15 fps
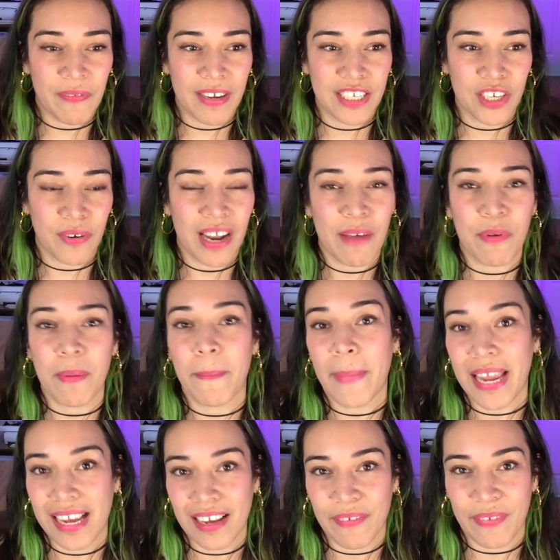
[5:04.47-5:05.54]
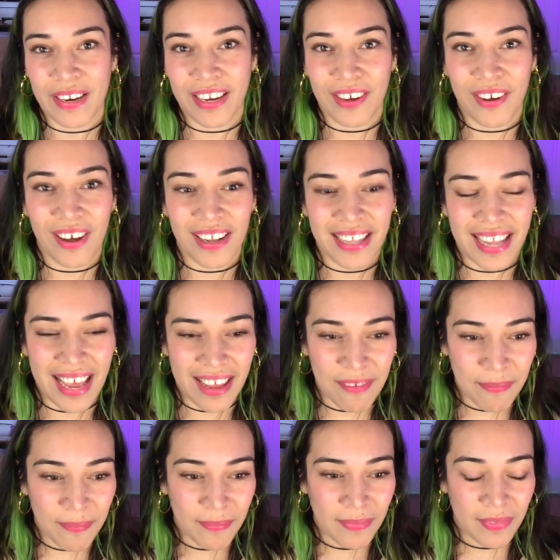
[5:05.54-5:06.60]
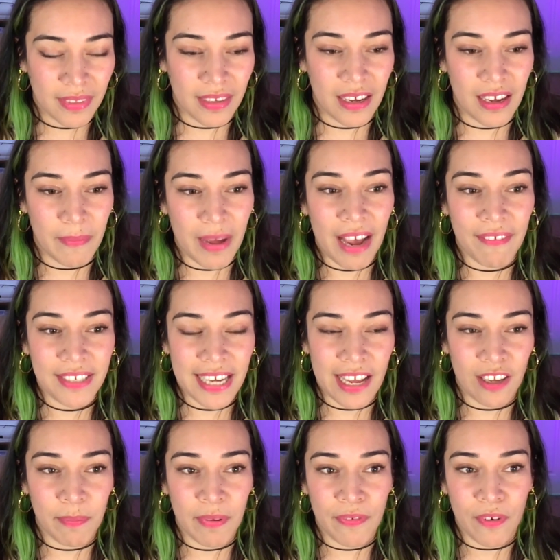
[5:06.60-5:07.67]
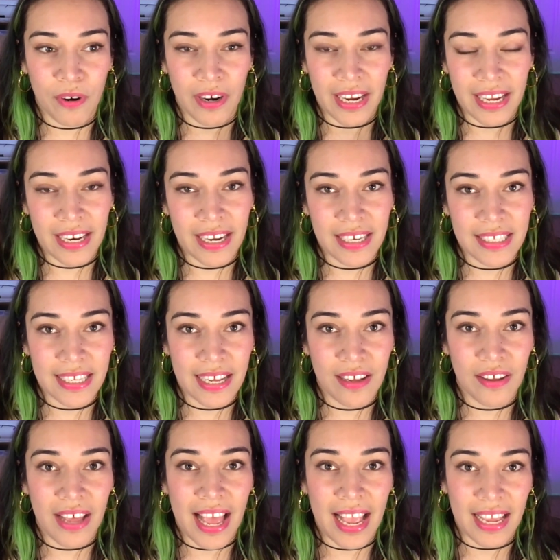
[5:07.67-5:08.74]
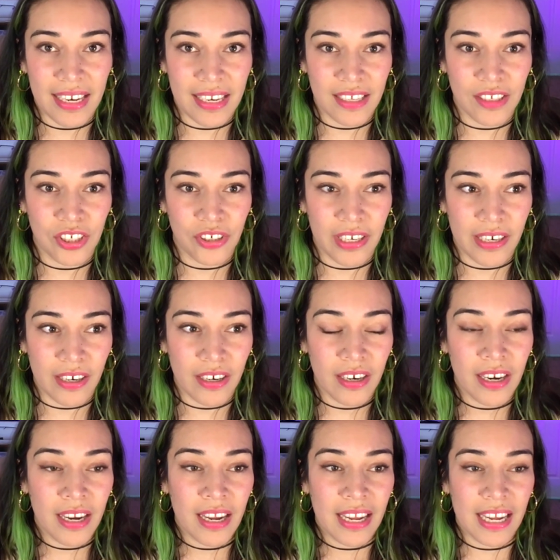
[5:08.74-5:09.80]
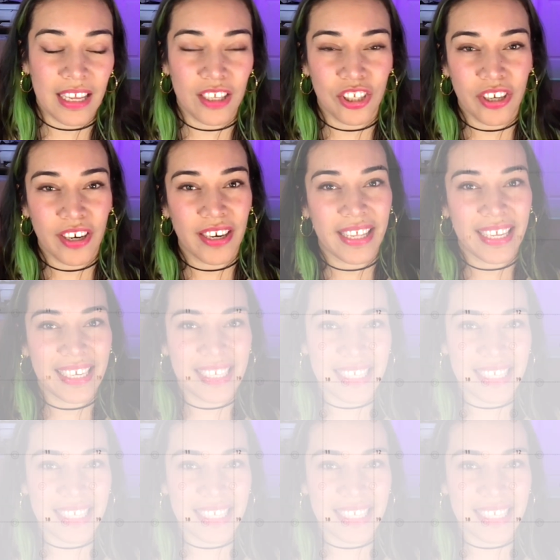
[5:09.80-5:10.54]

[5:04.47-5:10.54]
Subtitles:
I don't, I will make a video on that. I've tiled before in Excel and Illustrator. Illustrator I think is